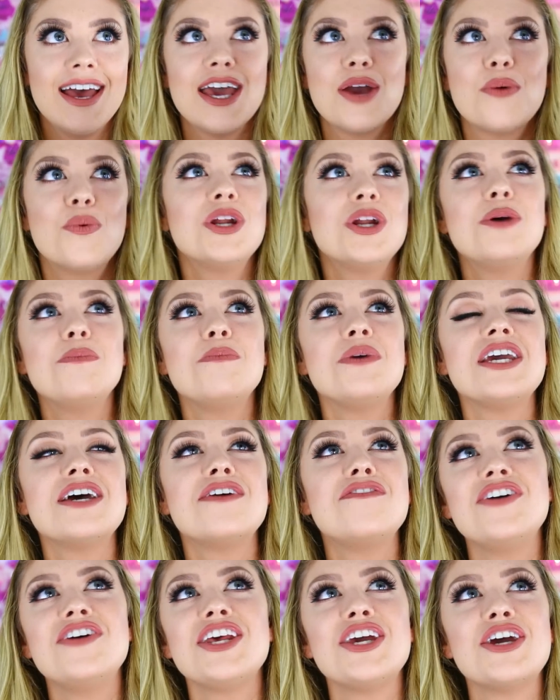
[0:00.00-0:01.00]
it wouldn't be a
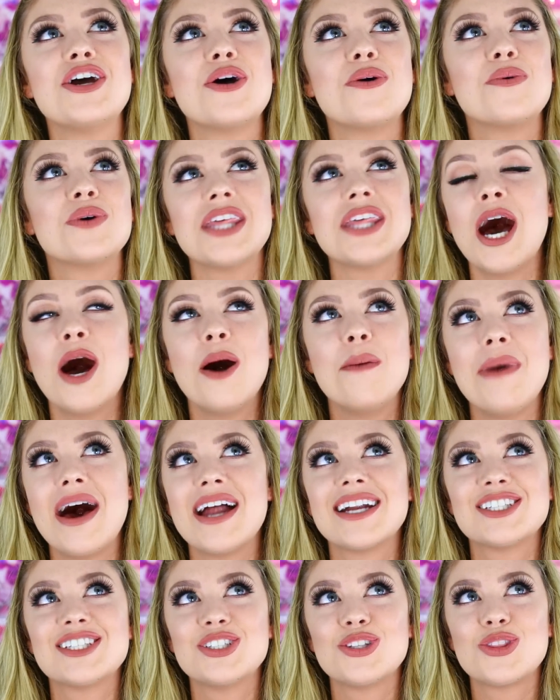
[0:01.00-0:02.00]
video without
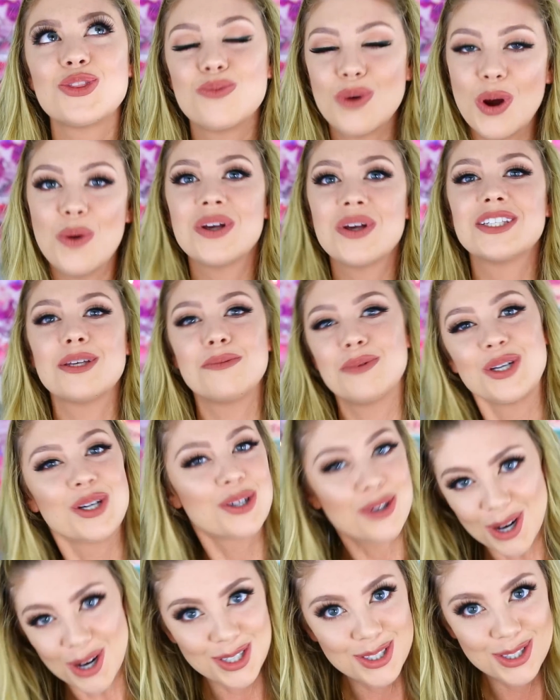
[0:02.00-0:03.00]
Madison throwing something
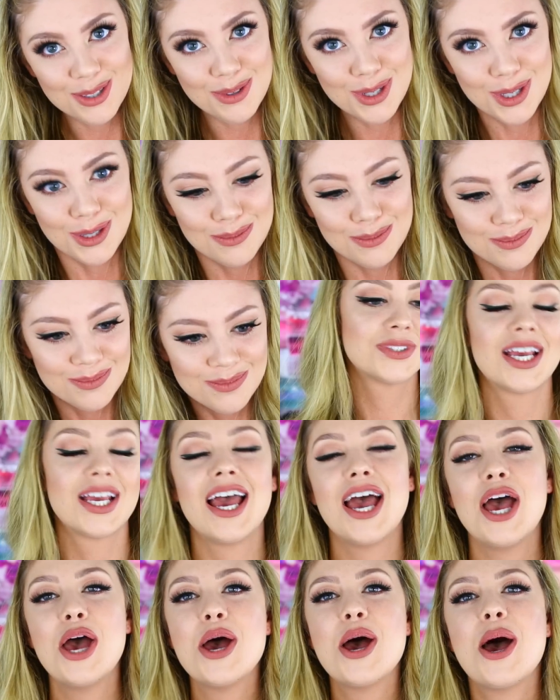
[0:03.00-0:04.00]
across the room.
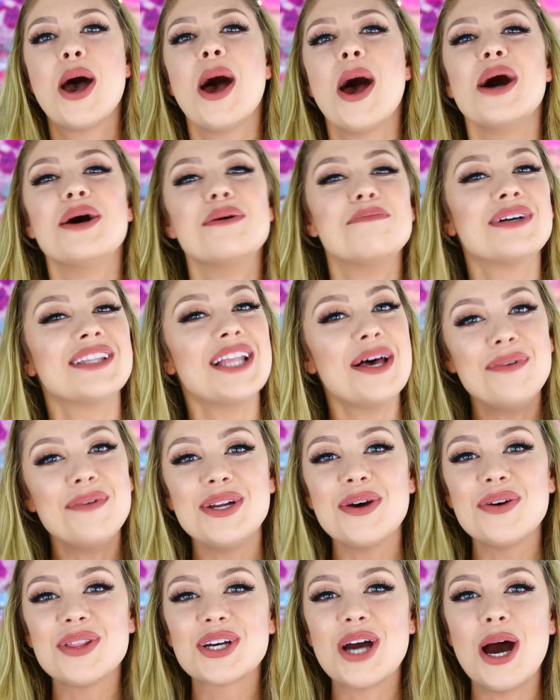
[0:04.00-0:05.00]
But let me
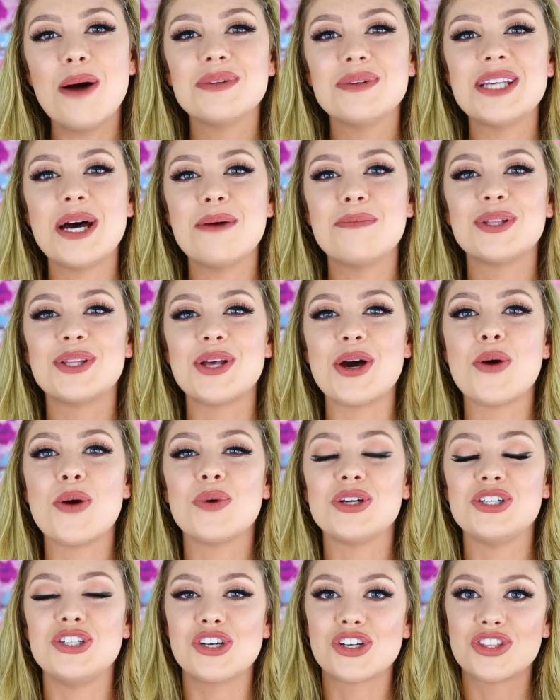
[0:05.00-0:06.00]
know in the comments down below
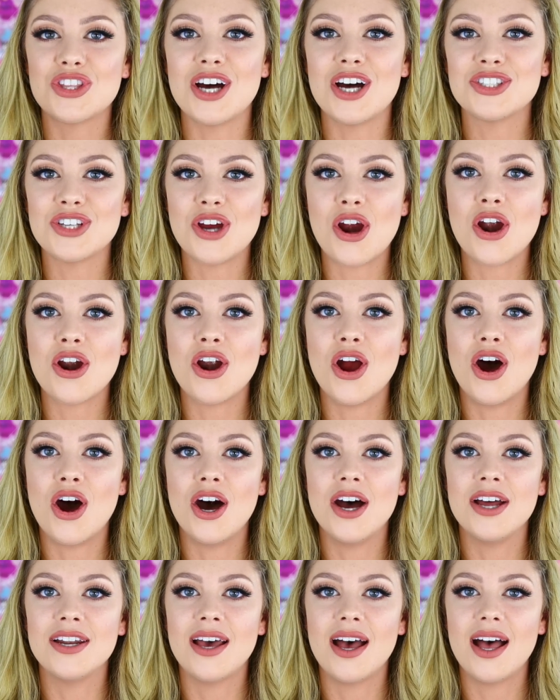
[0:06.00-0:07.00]
what your thoughts are
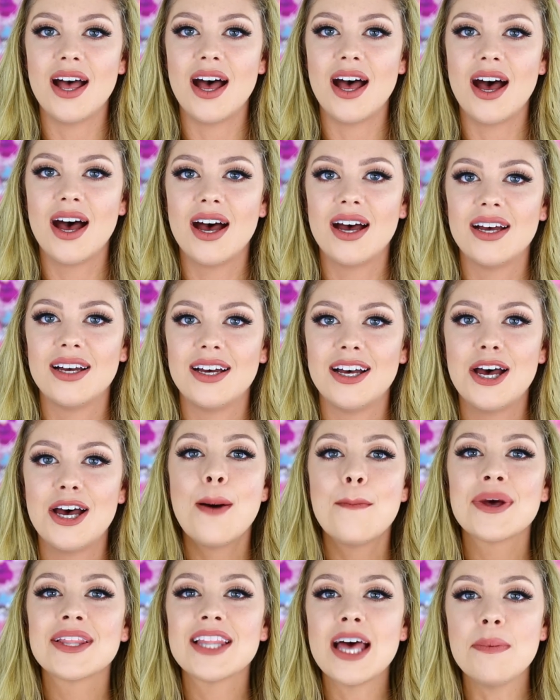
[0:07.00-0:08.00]
on
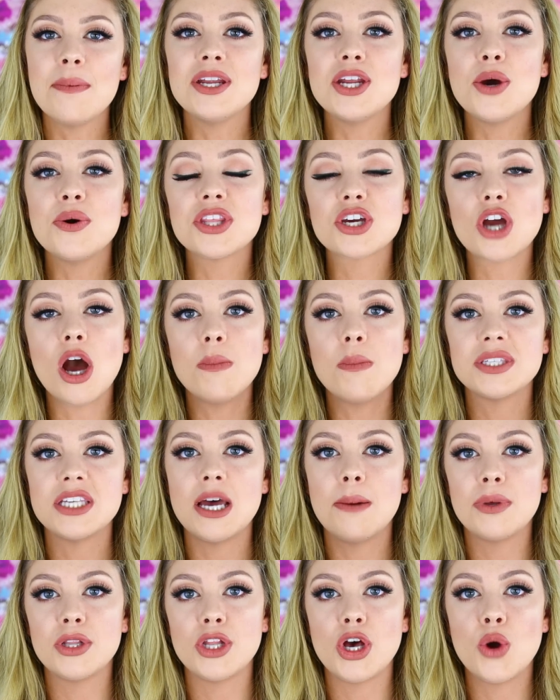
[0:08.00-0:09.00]
but let me know in the comments
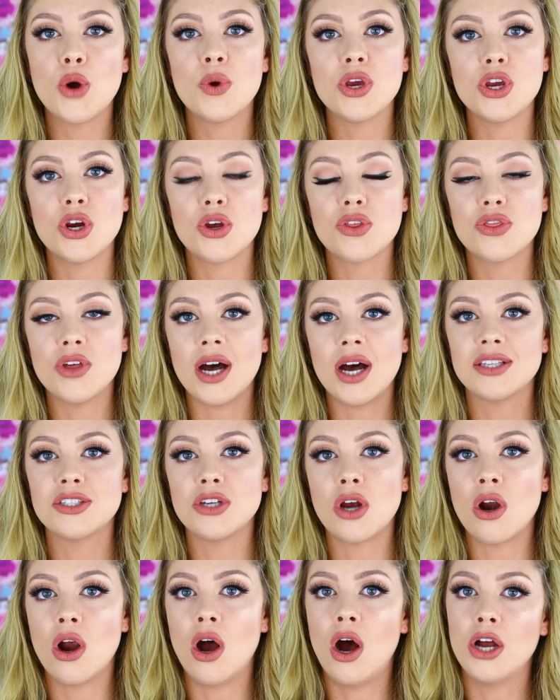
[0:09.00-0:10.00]
down below what your thoughts
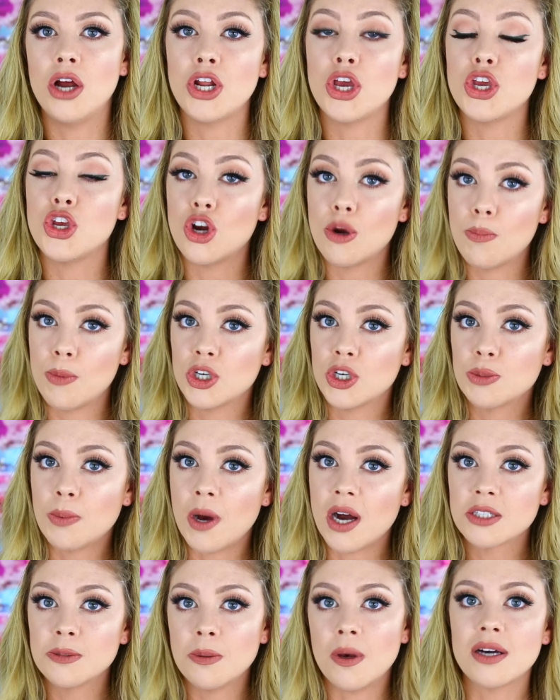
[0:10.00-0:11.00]
are on your
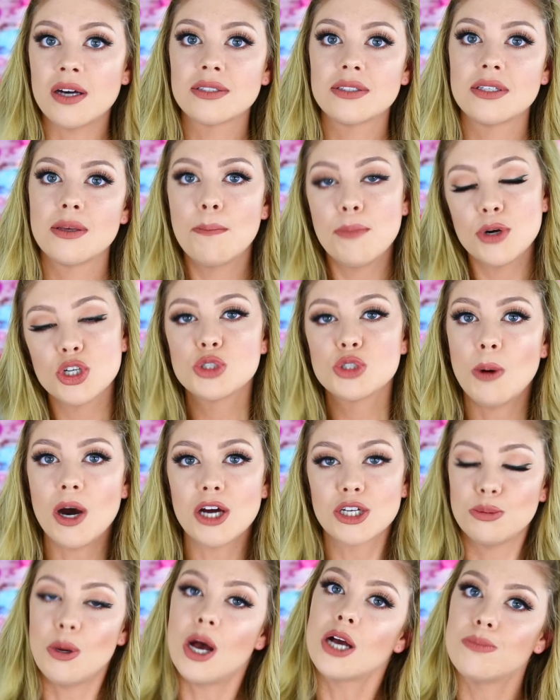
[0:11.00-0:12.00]
Birchbox box, Birchbox
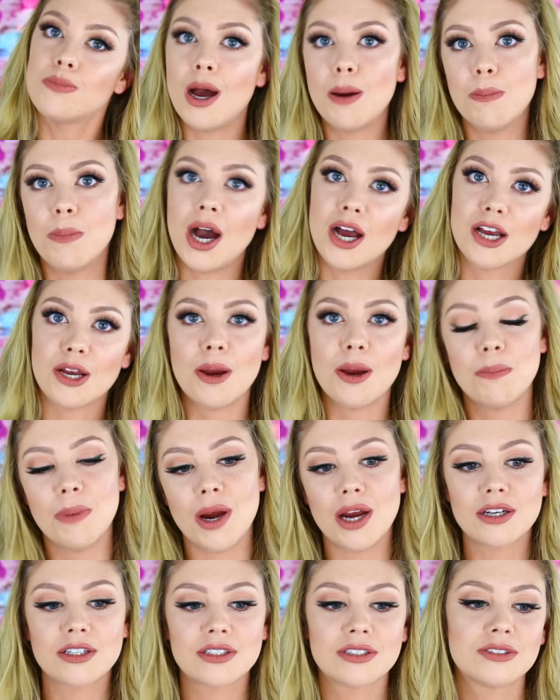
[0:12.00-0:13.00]
box, box, box, box, box.